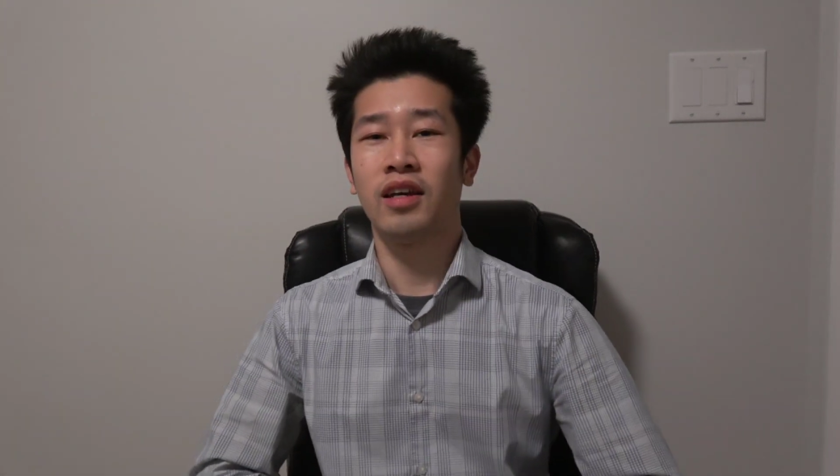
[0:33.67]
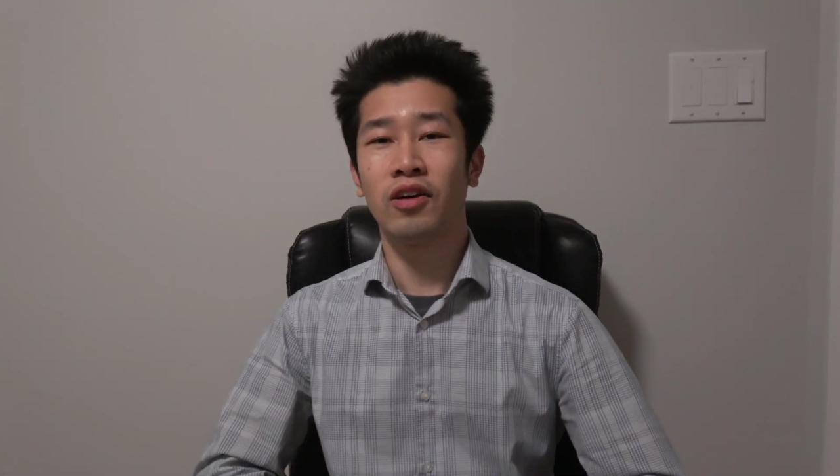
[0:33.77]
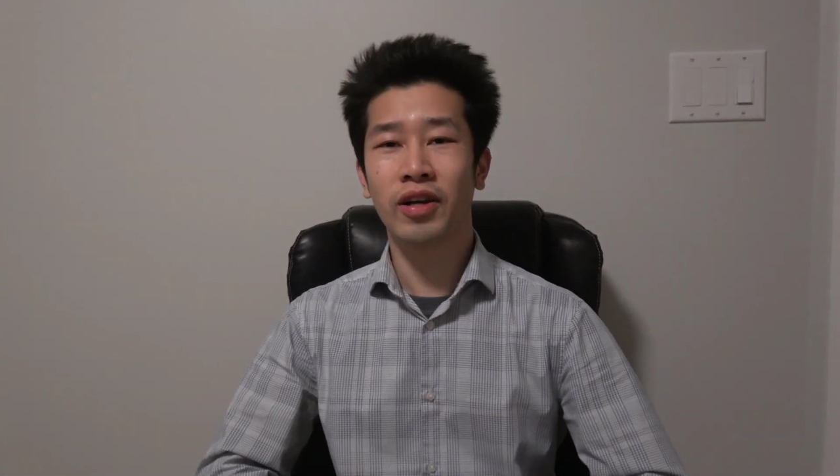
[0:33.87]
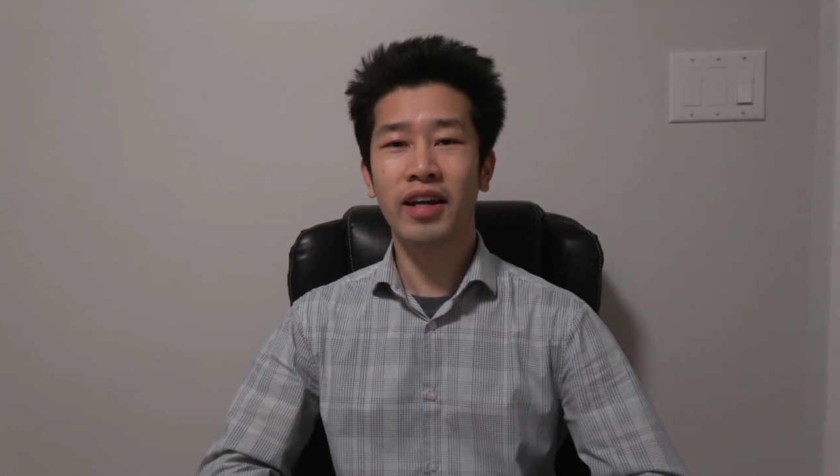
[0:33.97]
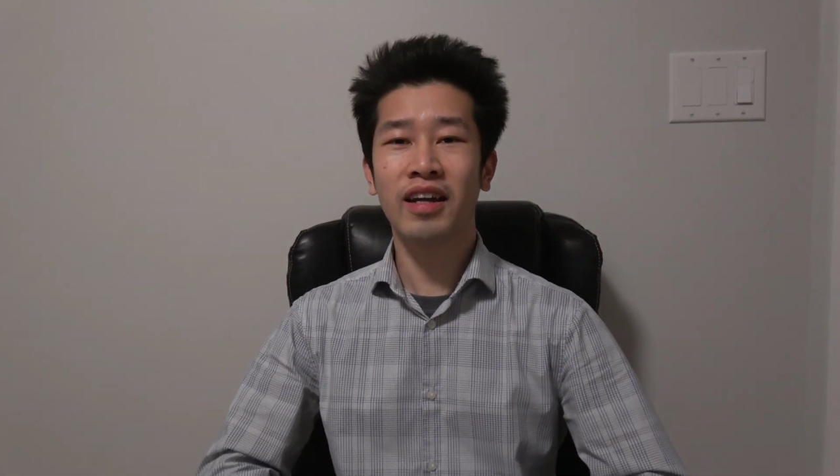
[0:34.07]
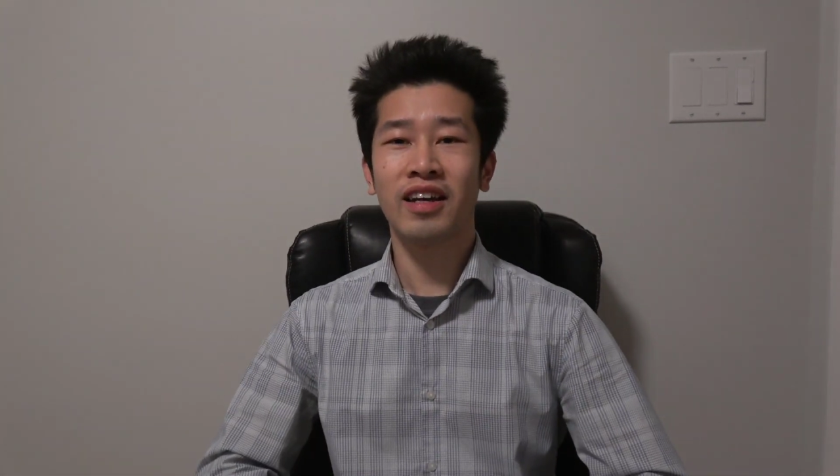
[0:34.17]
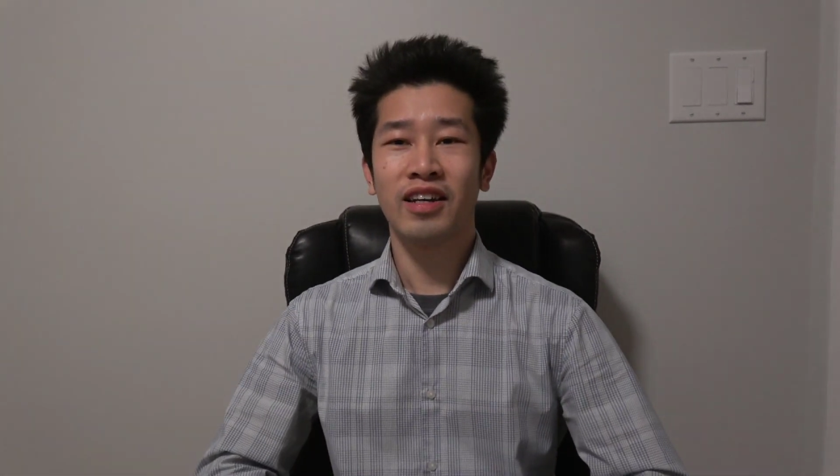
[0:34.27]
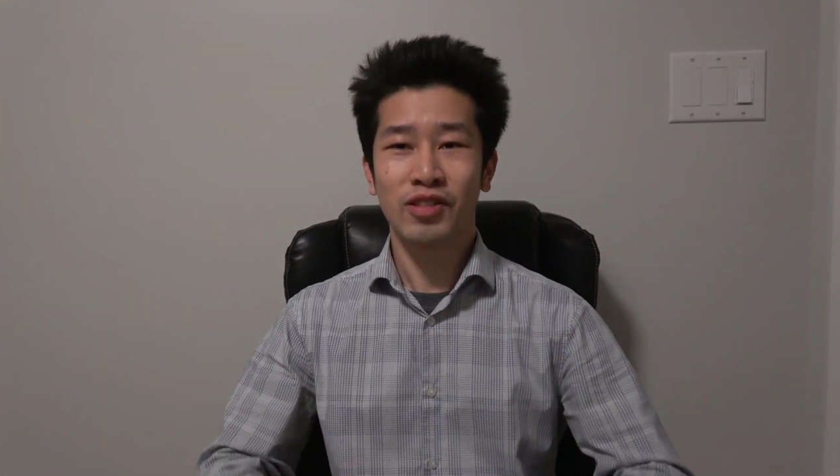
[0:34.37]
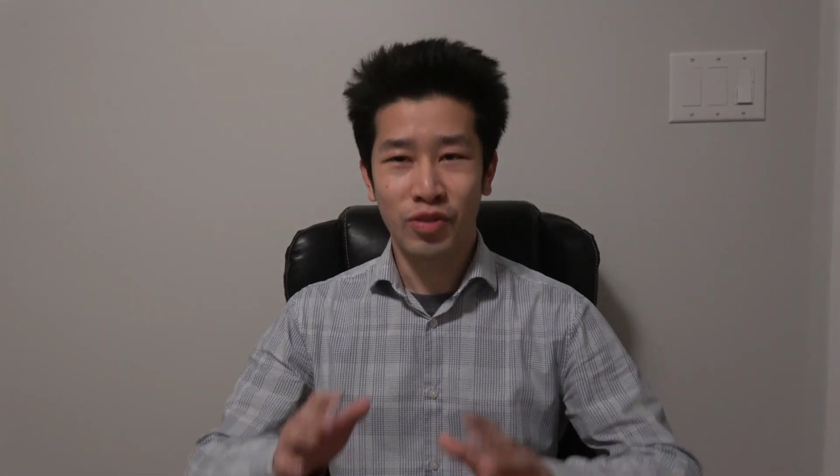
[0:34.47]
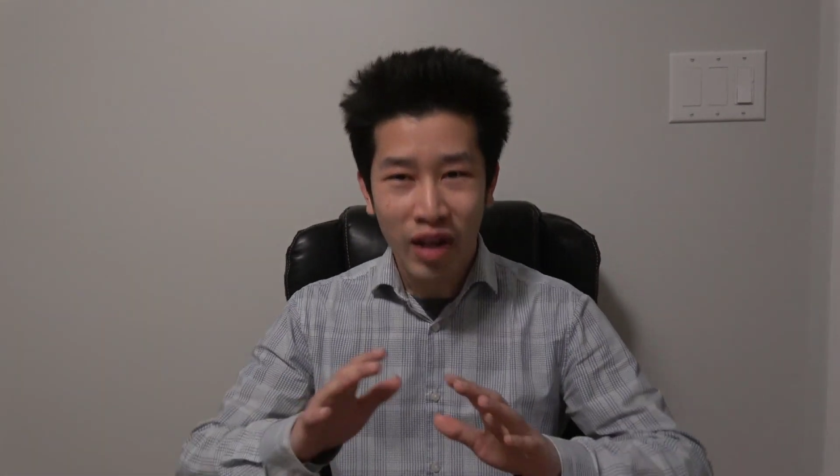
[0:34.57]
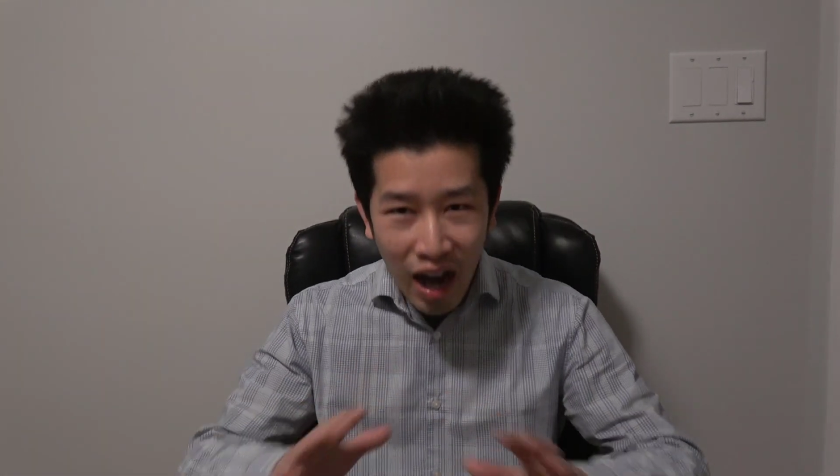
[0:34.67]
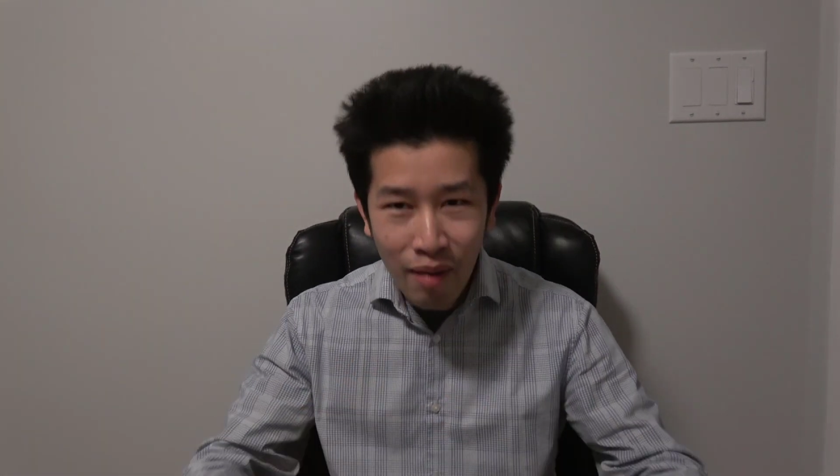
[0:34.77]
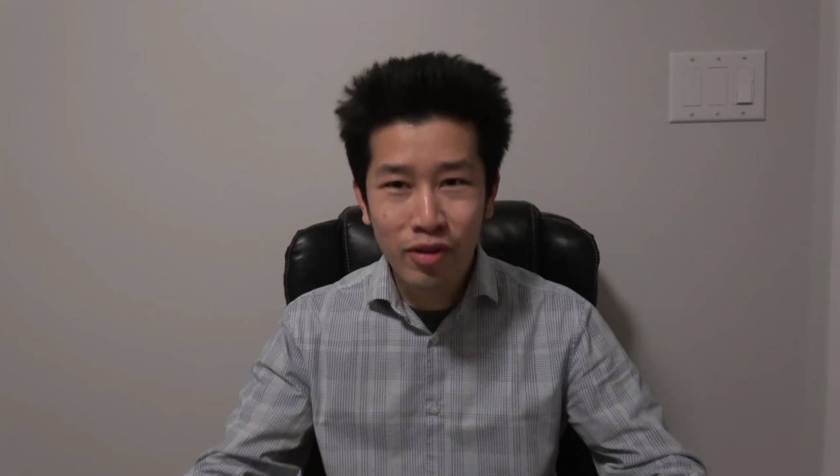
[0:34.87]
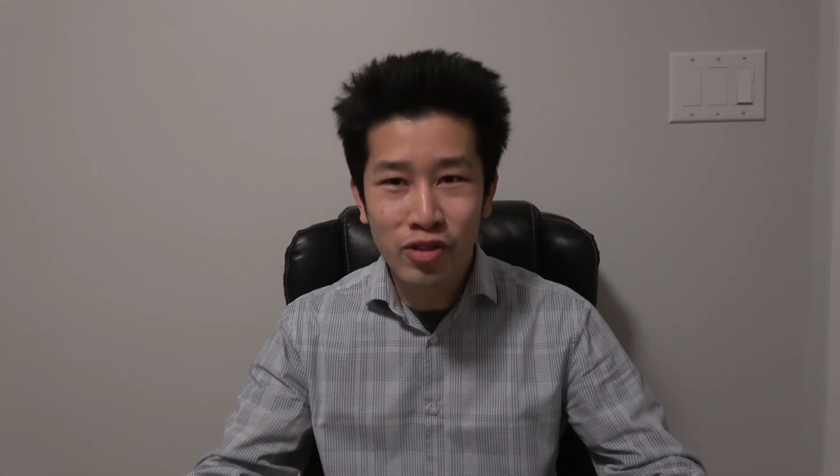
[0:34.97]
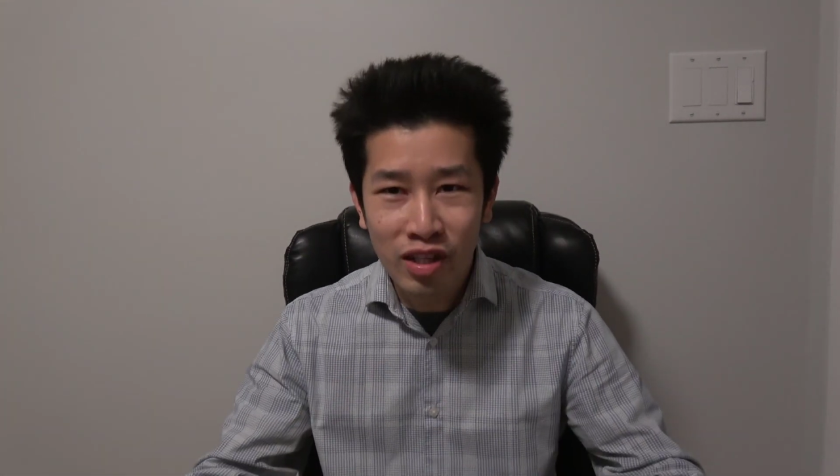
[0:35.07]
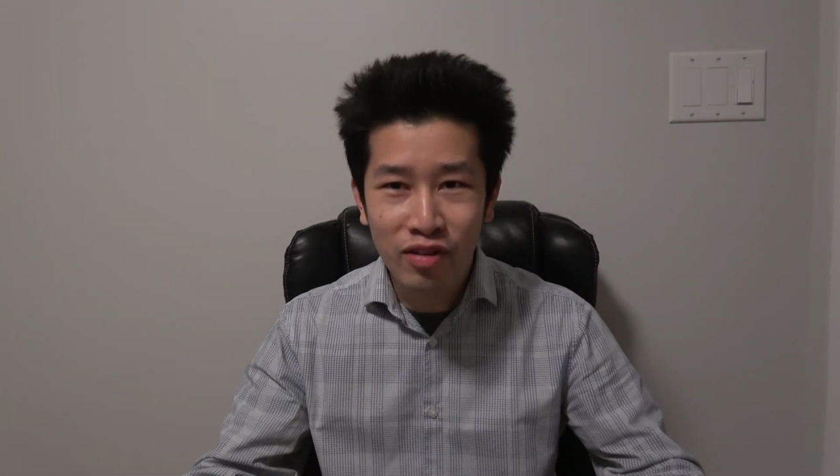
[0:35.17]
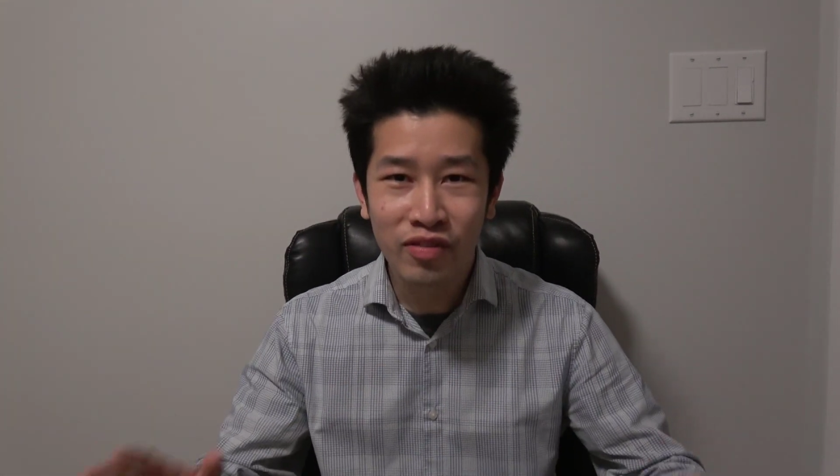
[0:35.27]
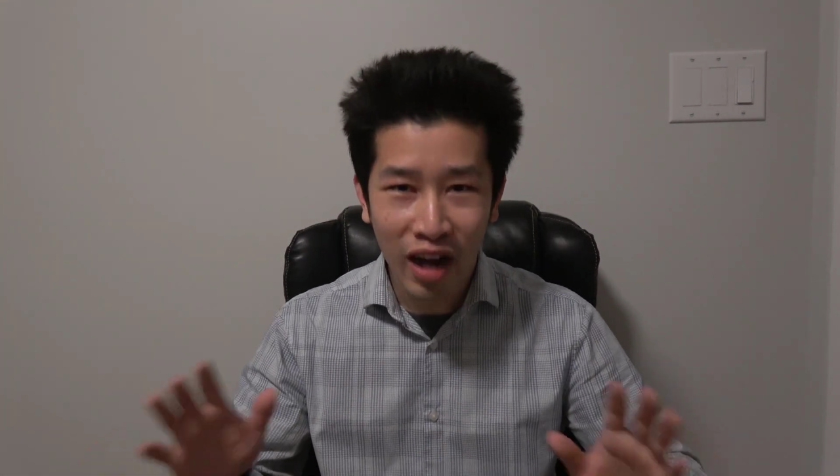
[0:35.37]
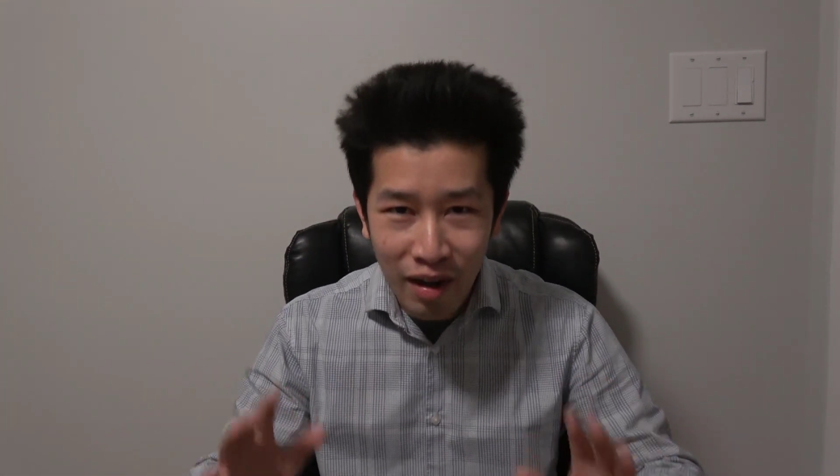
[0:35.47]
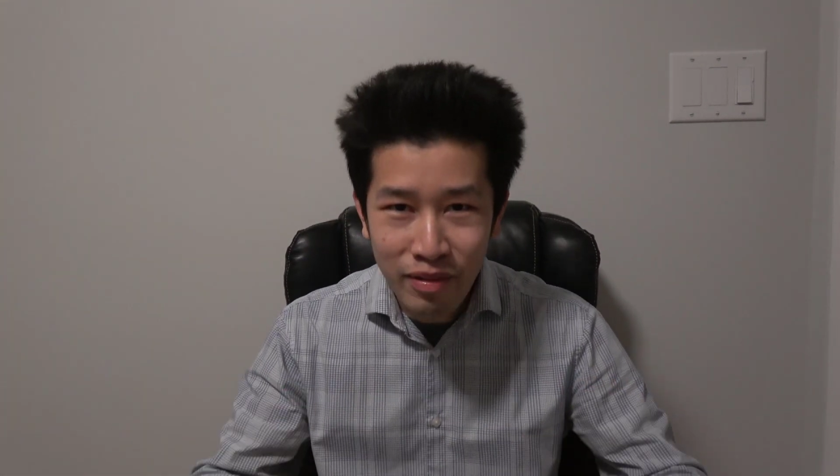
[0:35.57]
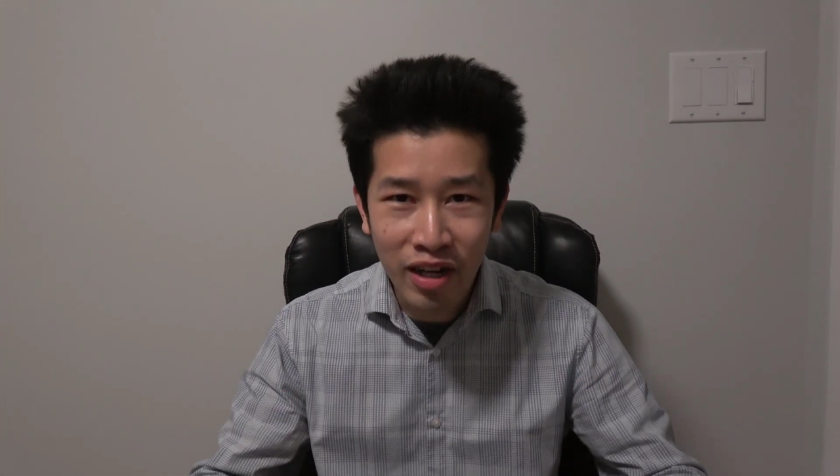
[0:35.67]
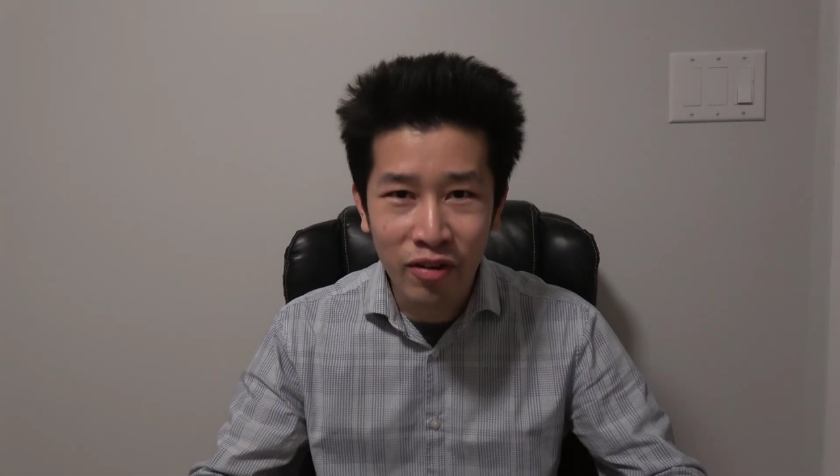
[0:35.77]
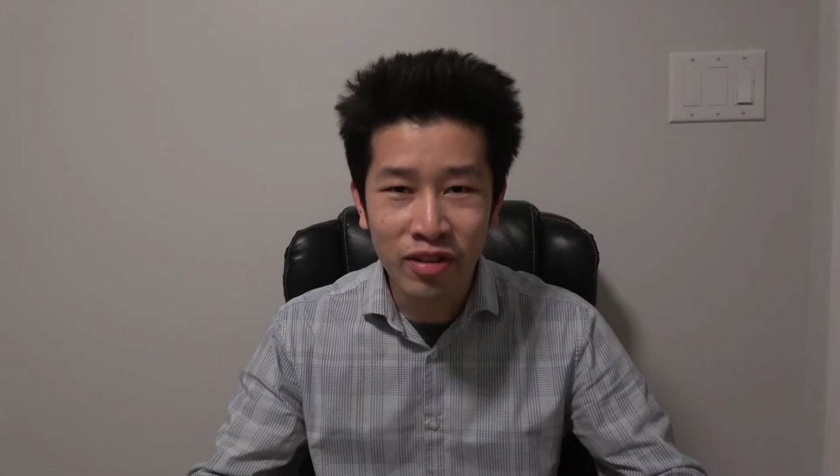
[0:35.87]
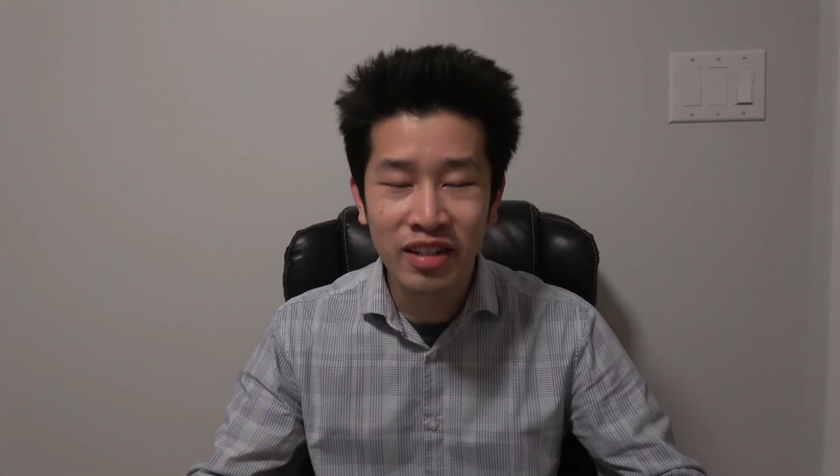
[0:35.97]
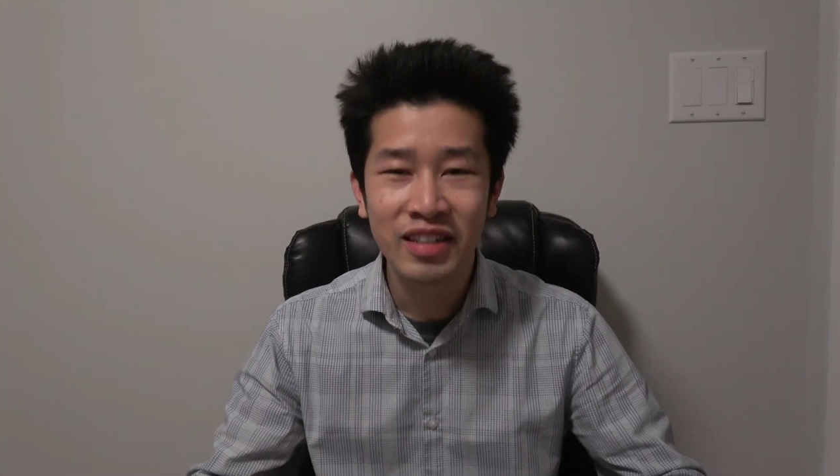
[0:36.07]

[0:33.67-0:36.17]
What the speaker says: Okay? So calm yourself, calm down.